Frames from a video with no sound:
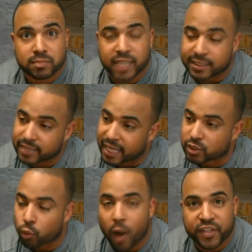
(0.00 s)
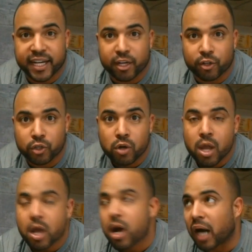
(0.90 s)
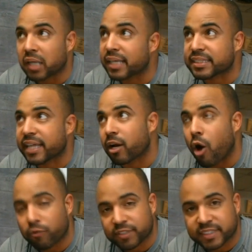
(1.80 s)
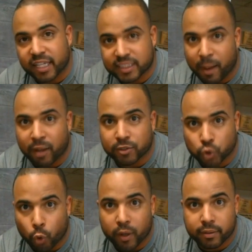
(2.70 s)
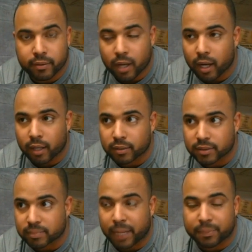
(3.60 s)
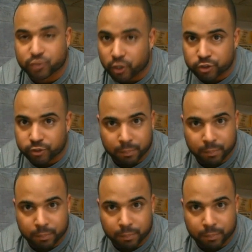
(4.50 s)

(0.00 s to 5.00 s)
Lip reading: That's the one thing they're gonna do, unless they're overzealous about doing some type of surgery.